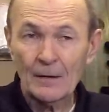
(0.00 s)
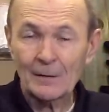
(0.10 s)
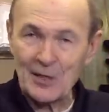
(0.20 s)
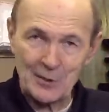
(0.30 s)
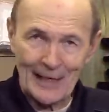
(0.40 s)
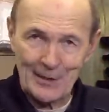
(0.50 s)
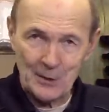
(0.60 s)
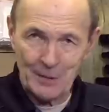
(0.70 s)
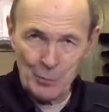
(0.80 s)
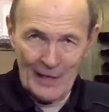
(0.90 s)
less
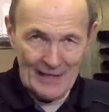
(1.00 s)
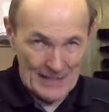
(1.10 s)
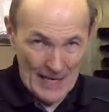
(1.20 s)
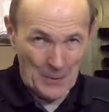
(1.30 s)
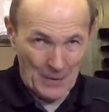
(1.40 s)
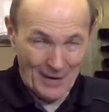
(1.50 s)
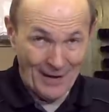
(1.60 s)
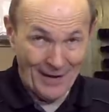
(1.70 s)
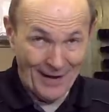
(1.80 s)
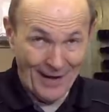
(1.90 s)
likelihood of breaking down.
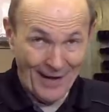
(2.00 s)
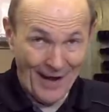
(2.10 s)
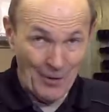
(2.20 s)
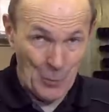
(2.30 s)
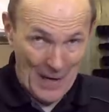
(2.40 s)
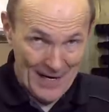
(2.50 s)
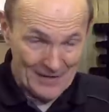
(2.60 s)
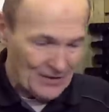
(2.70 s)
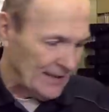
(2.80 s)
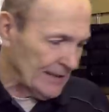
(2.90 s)

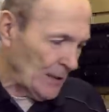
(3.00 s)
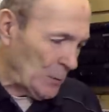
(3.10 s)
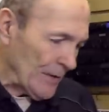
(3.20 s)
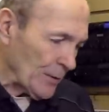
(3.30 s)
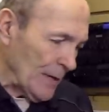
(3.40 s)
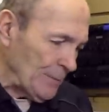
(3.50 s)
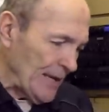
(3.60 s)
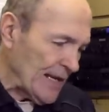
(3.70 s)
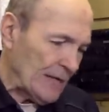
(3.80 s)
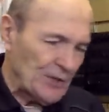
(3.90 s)
Right, we have a great
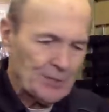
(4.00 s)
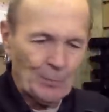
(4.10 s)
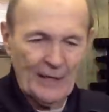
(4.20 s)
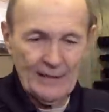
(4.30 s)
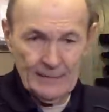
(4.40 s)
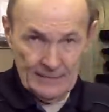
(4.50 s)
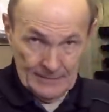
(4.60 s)
big heavy spring,